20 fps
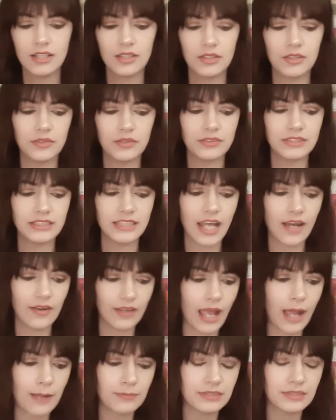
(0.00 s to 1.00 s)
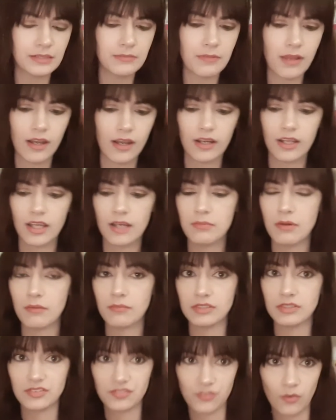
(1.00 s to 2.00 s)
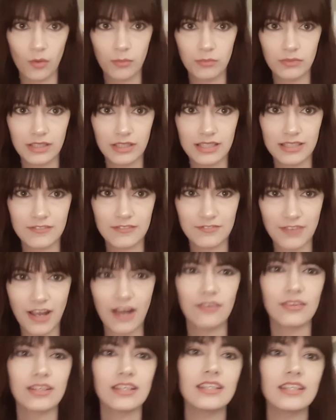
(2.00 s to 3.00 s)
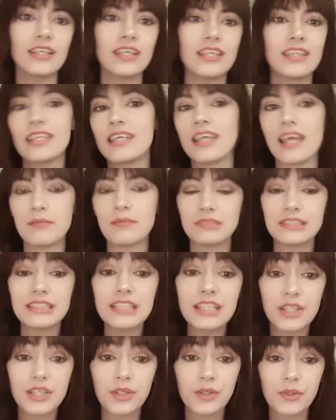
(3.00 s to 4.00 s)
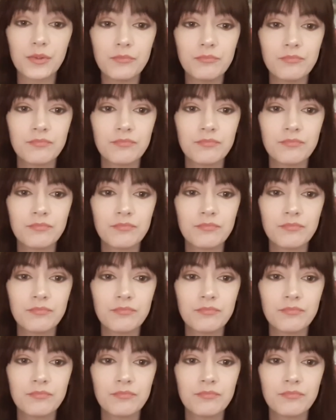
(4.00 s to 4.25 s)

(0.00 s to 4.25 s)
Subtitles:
who is now Captain America but was formerly the Falcon in the MCU.